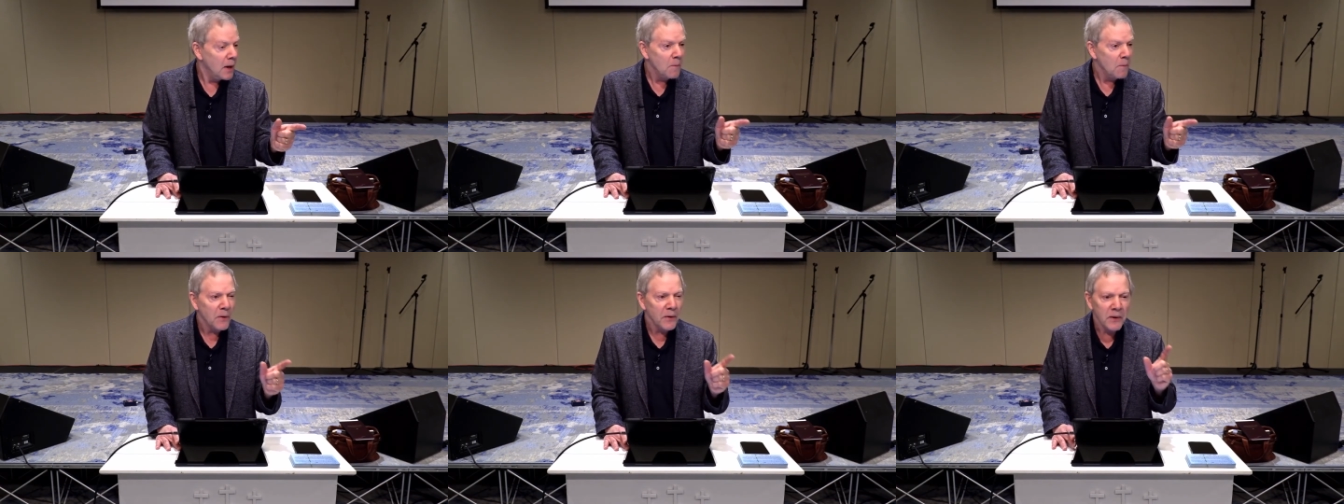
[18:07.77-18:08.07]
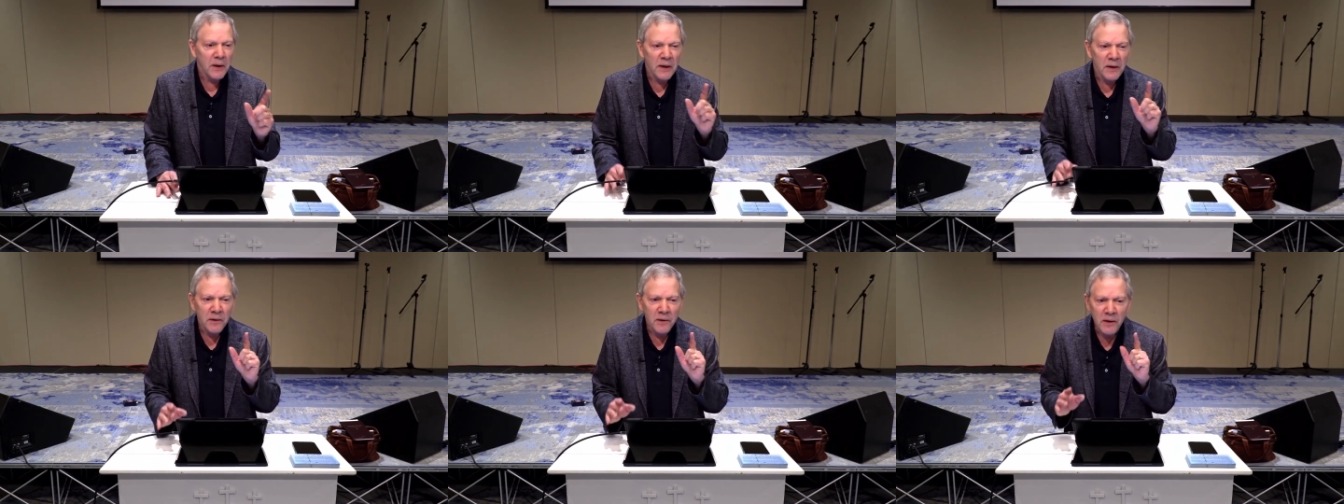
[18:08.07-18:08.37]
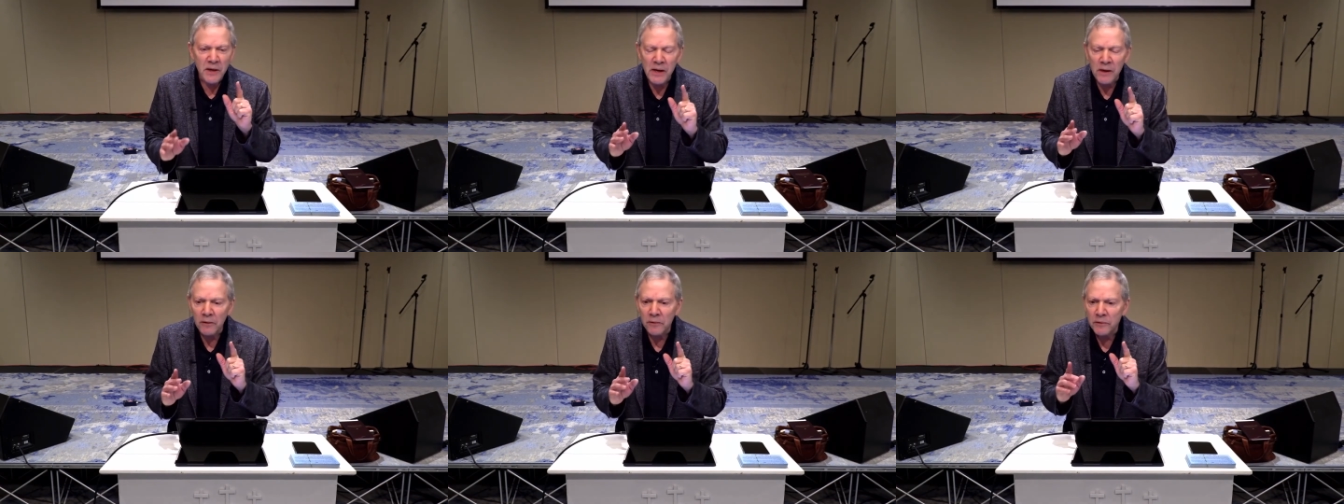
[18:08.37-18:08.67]
But
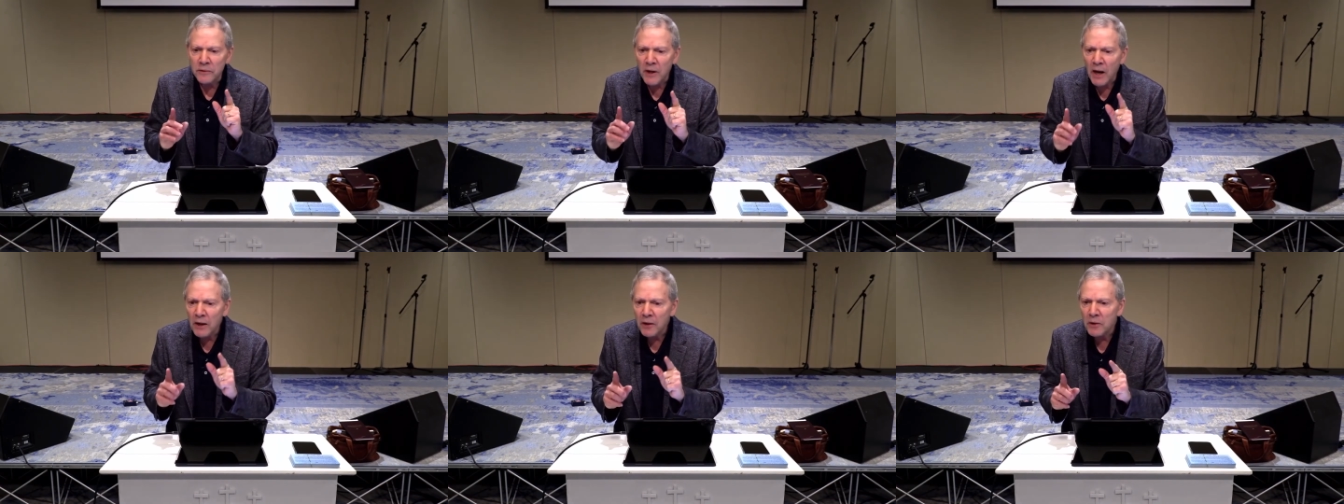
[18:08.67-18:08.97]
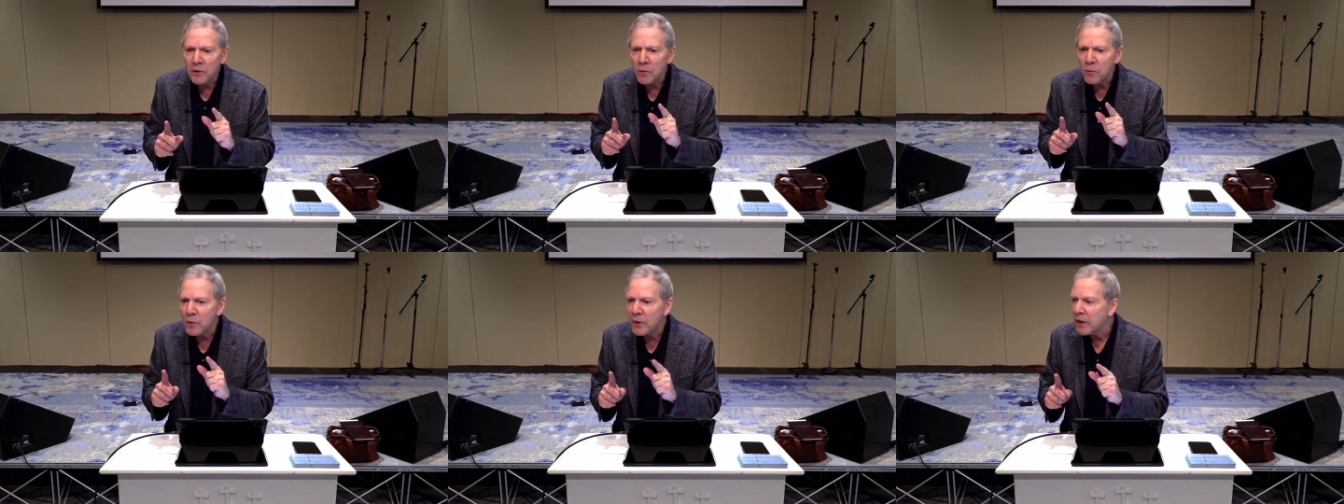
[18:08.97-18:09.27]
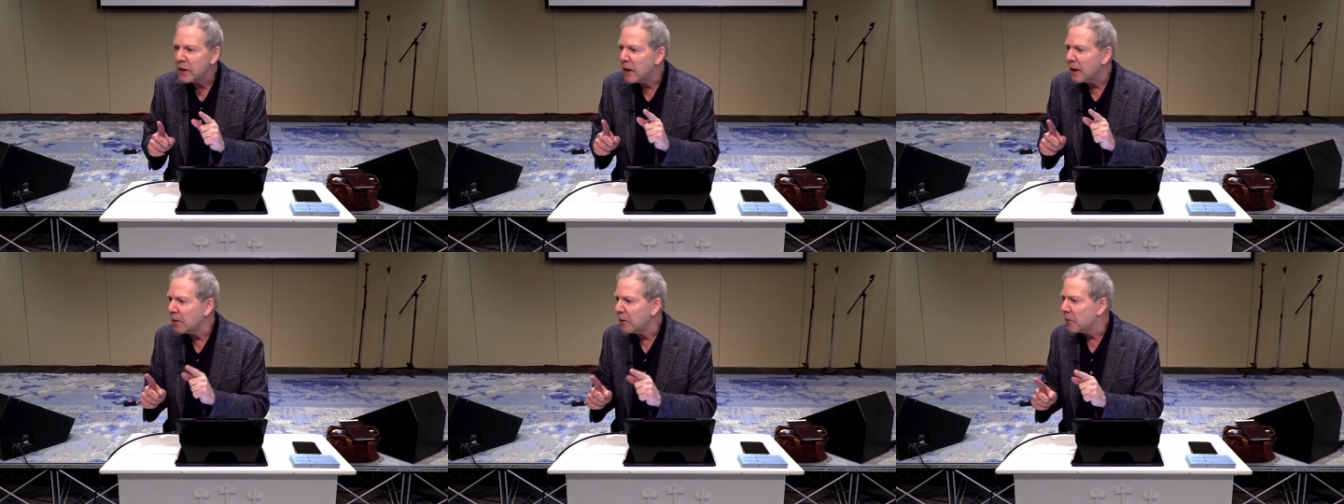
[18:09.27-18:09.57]
he'll not do it
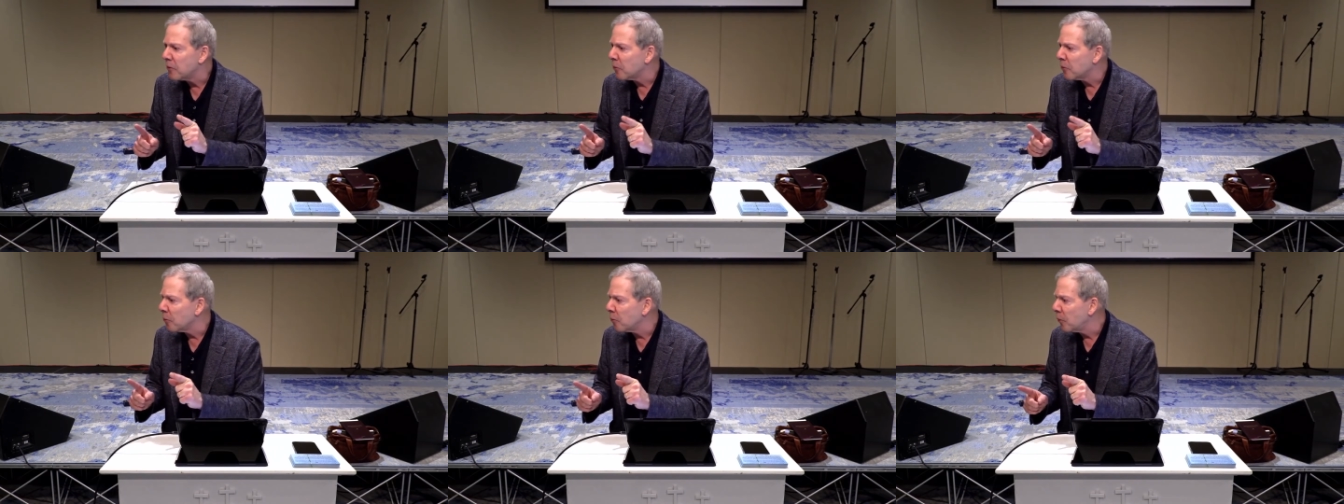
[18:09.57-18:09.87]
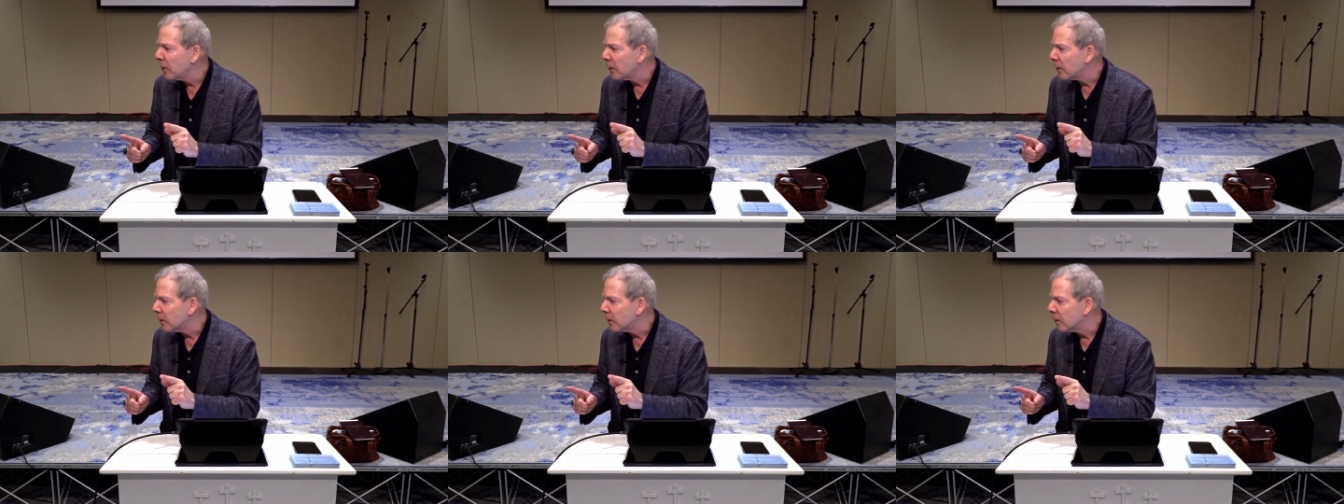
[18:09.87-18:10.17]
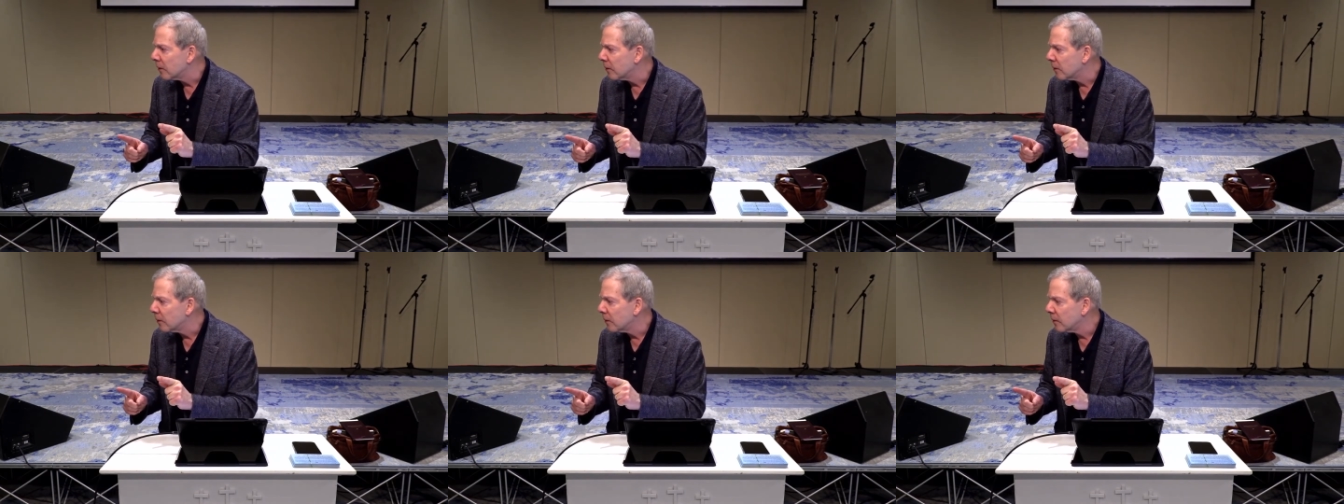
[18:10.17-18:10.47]
against your will.